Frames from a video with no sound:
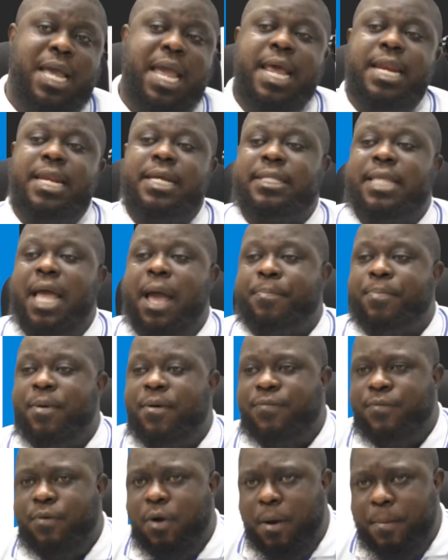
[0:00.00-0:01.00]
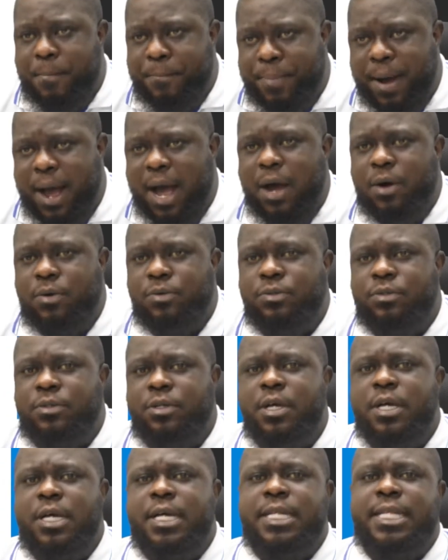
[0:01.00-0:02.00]
Any type of compound
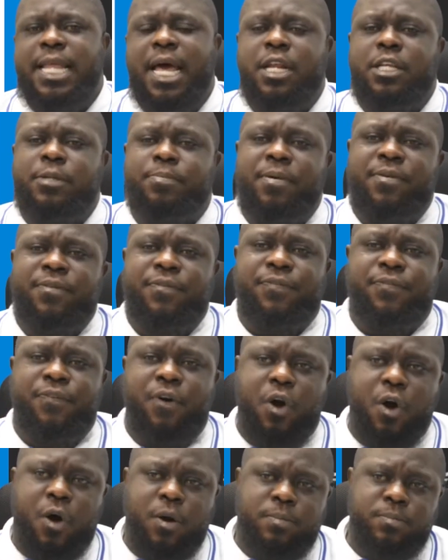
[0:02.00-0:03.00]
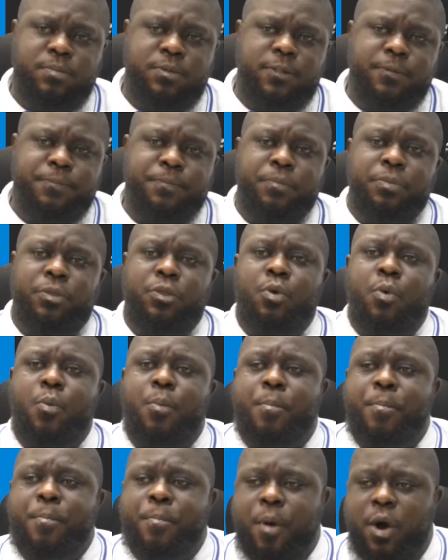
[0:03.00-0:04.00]
that is being formed
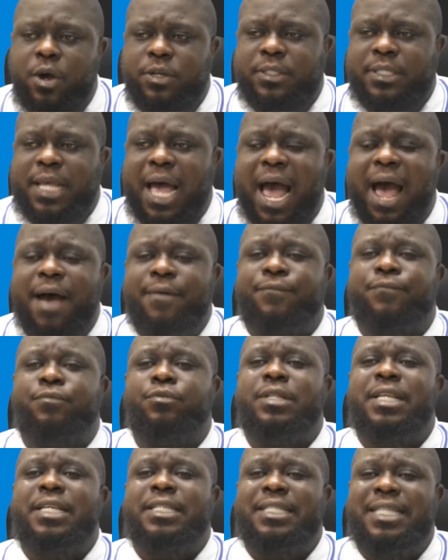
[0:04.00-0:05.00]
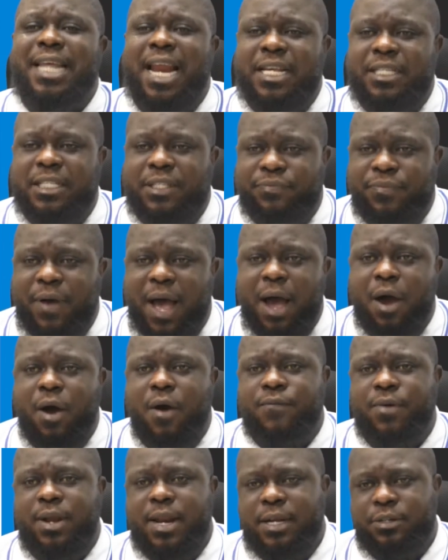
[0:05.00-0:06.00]
must have this transfer
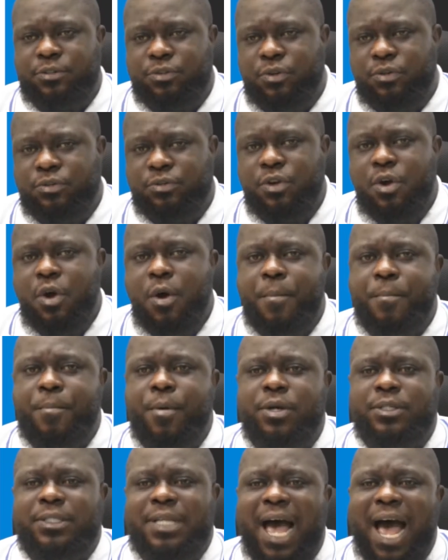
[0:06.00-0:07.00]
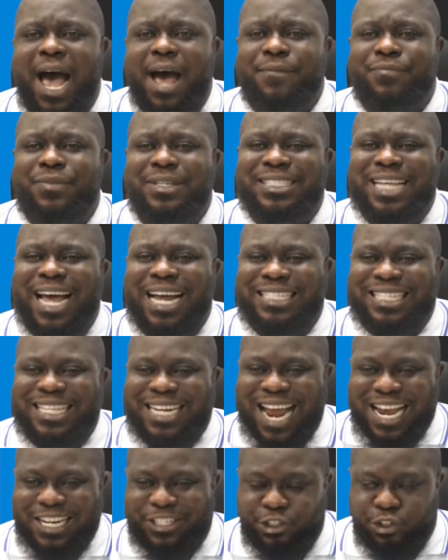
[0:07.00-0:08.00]
of electrons, must have this
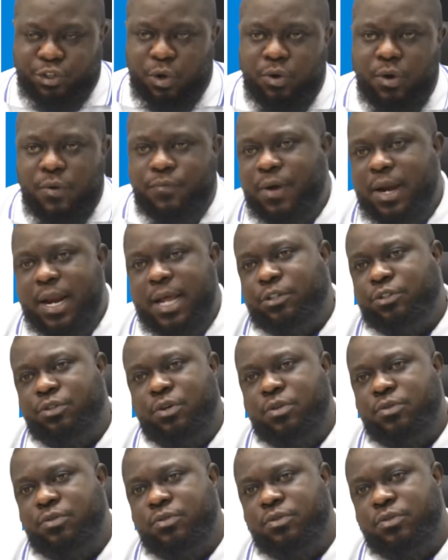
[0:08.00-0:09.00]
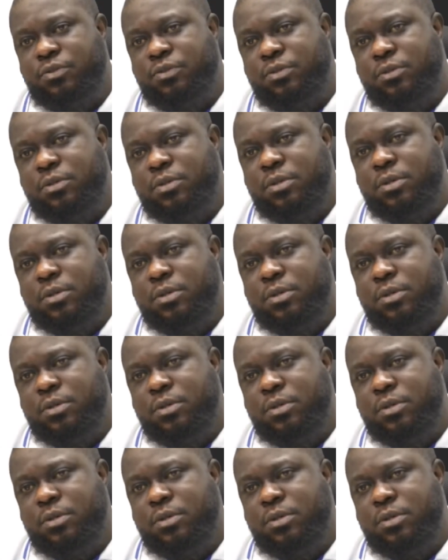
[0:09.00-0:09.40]
attraction of electrons.